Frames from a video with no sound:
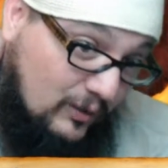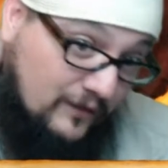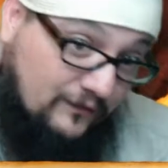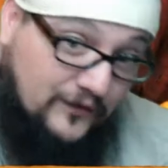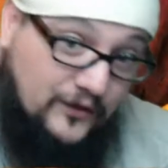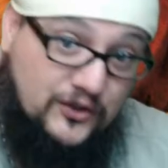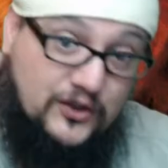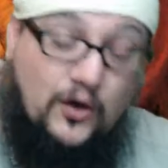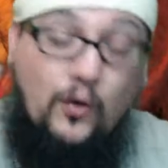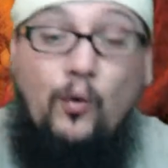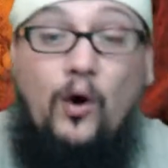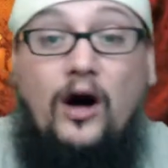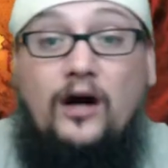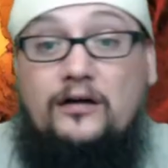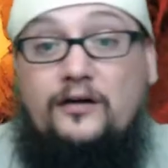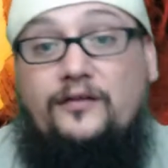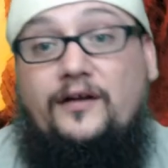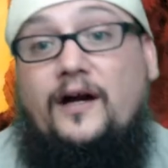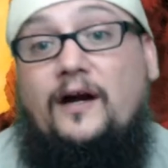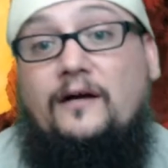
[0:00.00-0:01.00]
and what if there's no
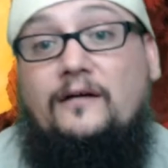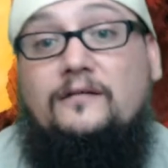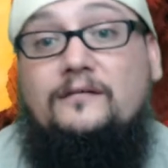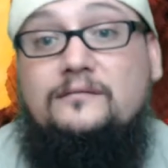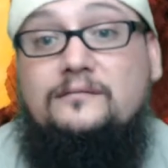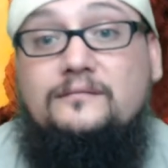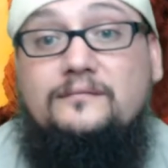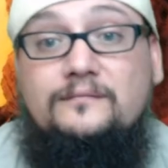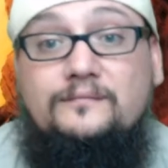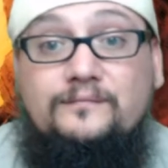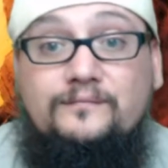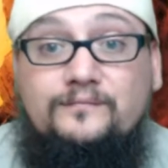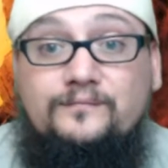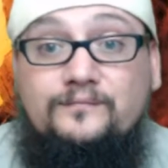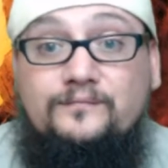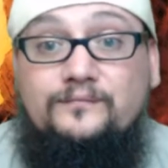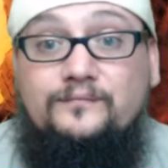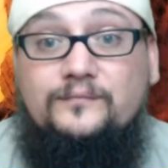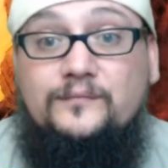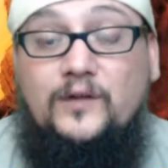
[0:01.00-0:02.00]
water there?
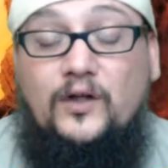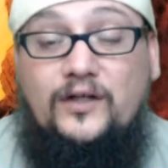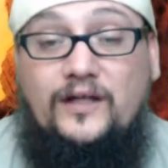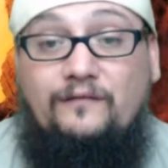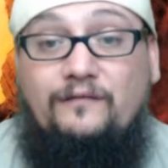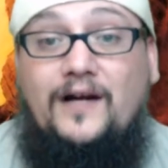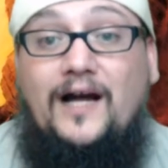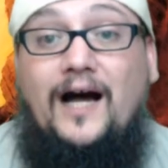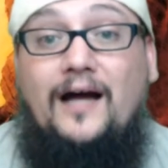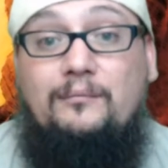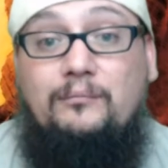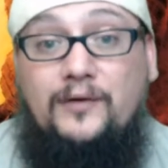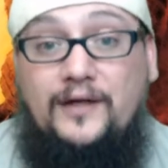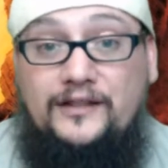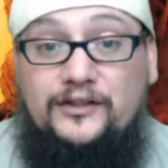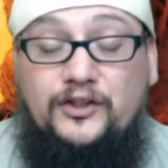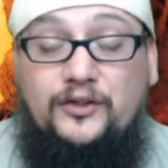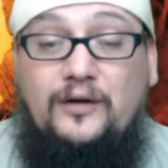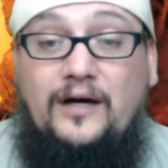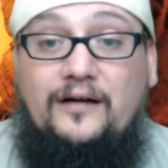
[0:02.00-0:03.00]
Look, if God
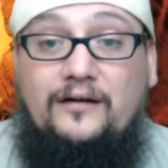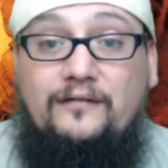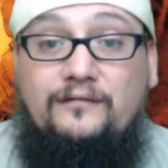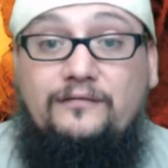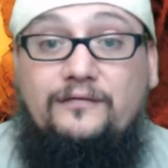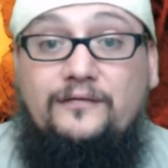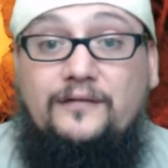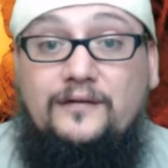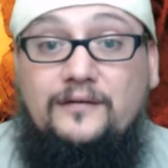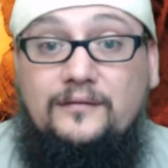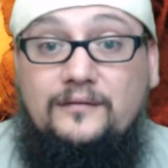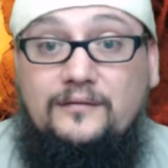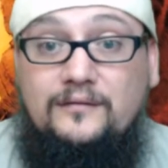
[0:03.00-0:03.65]
brings you out of